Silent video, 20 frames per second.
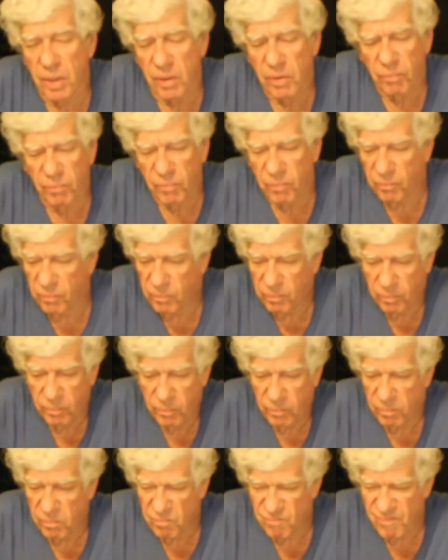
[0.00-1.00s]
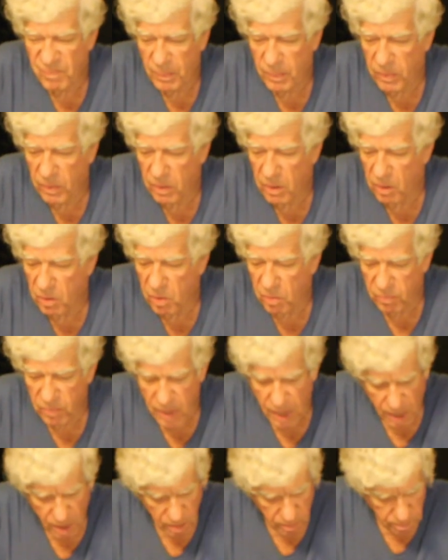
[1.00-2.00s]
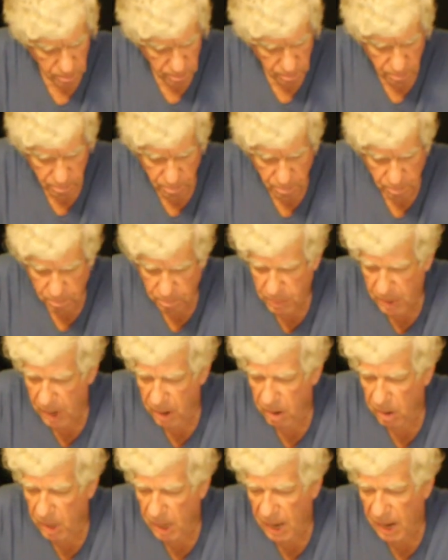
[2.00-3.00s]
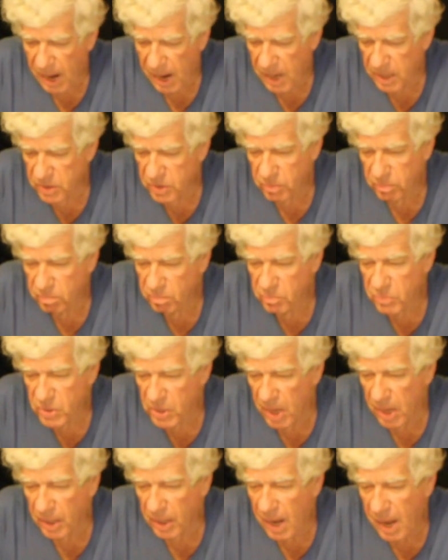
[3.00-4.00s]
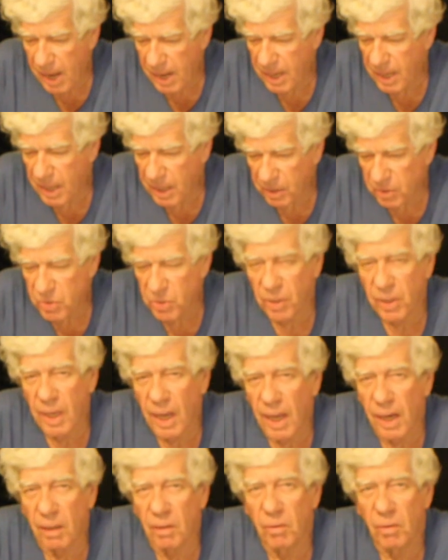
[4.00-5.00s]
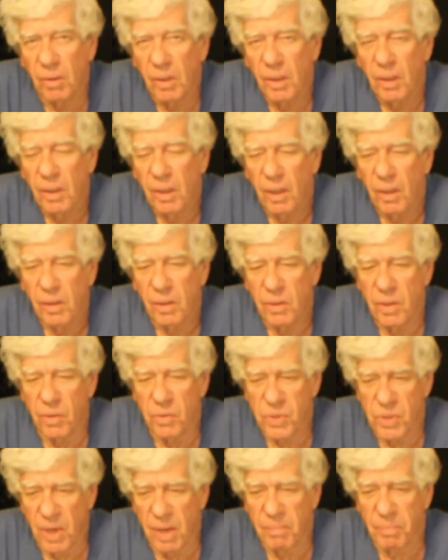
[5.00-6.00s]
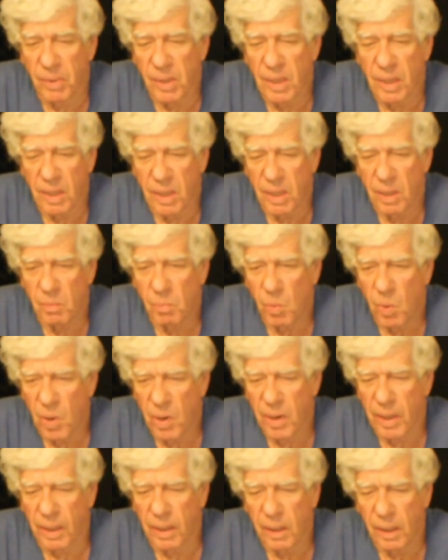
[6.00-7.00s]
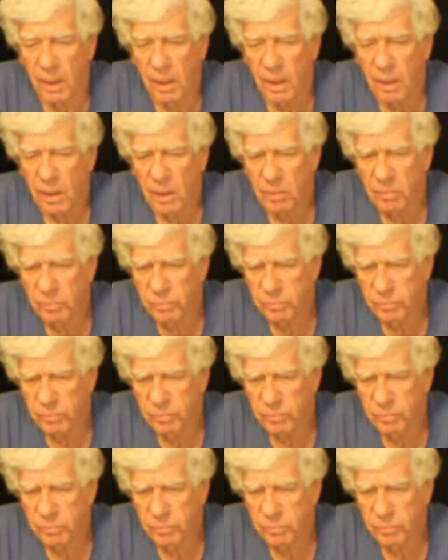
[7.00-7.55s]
If you've got a paralyzed set of hands, you got to do something to get them working again.